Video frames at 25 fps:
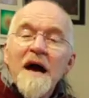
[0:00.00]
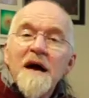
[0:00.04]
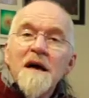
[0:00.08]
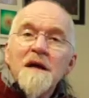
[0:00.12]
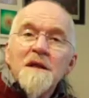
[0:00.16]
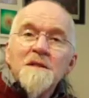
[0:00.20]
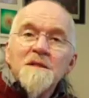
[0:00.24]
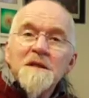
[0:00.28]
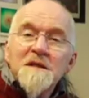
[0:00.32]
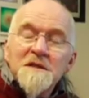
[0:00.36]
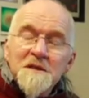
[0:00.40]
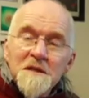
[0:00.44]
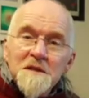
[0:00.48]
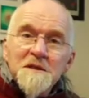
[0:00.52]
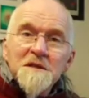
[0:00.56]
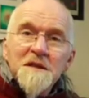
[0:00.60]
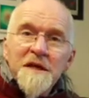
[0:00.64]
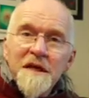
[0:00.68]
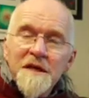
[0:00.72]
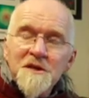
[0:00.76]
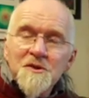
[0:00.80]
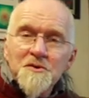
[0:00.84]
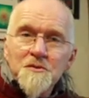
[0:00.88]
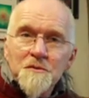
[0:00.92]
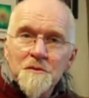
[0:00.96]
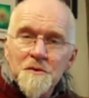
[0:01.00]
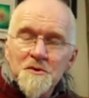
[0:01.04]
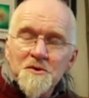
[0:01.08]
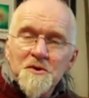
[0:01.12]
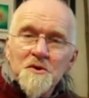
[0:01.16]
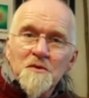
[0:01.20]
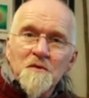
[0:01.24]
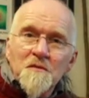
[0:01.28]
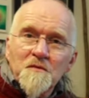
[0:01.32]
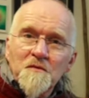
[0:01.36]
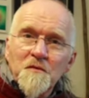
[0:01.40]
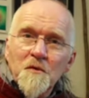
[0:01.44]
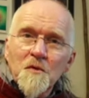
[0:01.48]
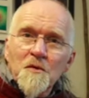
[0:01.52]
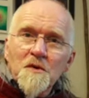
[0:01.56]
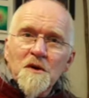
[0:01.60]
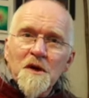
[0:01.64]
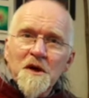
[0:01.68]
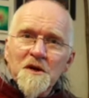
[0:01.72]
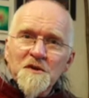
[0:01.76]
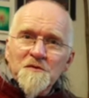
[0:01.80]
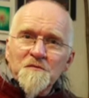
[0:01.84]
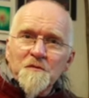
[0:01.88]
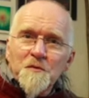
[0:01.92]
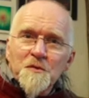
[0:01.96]
And this is the astrological
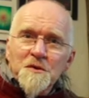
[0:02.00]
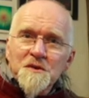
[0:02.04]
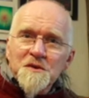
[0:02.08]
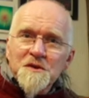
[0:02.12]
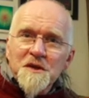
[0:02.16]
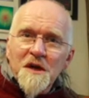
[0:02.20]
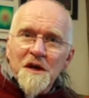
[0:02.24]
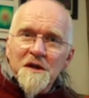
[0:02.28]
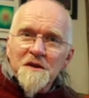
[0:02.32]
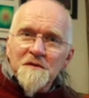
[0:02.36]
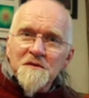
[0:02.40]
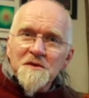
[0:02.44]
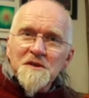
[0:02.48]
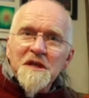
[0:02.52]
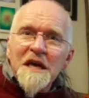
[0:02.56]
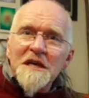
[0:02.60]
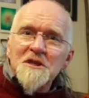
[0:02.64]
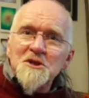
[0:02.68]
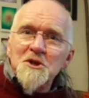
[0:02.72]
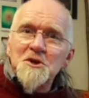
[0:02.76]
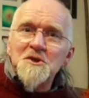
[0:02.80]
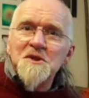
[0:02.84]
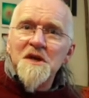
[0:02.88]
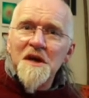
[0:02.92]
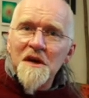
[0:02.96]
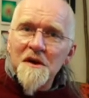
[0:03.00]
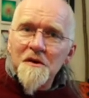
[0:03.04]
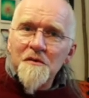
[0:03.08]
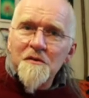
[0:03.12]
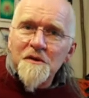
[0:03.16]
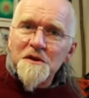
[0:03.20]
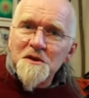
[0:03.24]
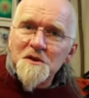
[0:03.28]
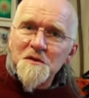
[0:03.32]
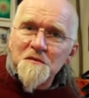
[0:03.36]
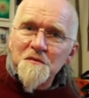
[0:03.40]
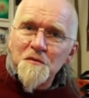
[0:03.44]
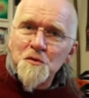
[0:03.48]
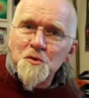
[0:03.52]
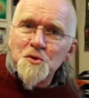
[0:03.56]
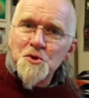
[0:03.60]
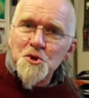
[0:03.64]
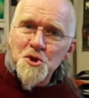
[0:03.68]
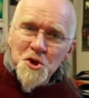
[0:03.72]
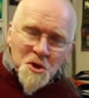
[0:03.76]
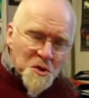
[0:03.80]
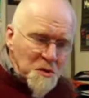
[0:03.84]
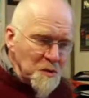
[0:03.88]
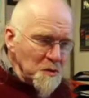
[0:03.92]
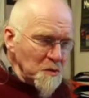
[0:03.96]
forecast for the sign of Sagittarius for
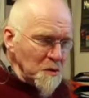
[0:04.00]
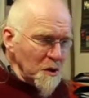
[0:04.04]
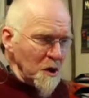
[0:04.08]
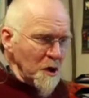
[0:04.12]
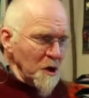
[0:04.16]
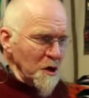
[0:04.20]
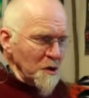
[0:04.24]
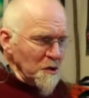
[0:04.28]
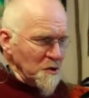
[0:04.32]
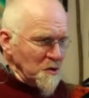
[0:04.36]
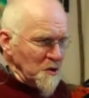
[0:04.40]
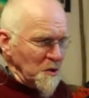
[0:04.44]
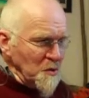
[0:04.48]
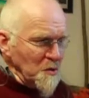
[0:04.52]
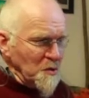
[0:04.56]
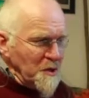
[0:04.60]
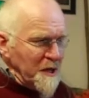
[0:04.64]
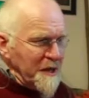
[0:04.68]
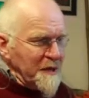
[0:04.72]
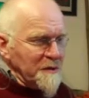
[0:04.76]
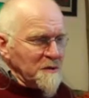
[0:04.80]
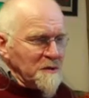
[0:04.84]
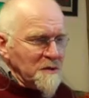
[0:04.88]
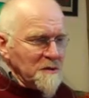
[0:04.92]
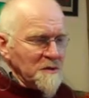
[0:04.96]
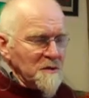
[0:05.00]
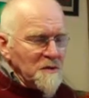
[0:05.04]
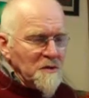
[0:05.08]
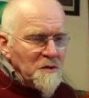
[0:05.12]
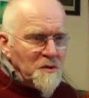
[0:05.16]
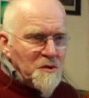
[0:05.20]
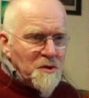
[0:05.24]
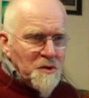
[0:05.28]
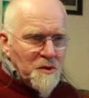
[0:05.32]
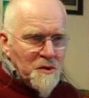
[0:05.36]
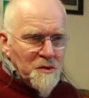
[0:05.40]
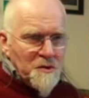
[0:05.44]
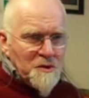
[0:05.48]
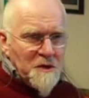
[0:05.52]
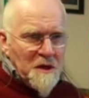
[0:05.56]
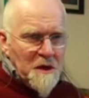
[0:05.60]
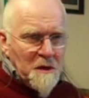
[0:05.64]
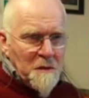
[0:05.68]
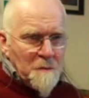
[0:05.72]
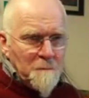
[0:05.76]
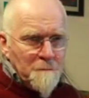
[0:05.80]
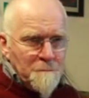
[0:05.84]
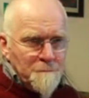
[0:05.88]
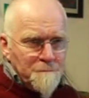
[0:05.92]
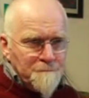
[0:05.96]
June
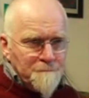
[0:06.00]
2013.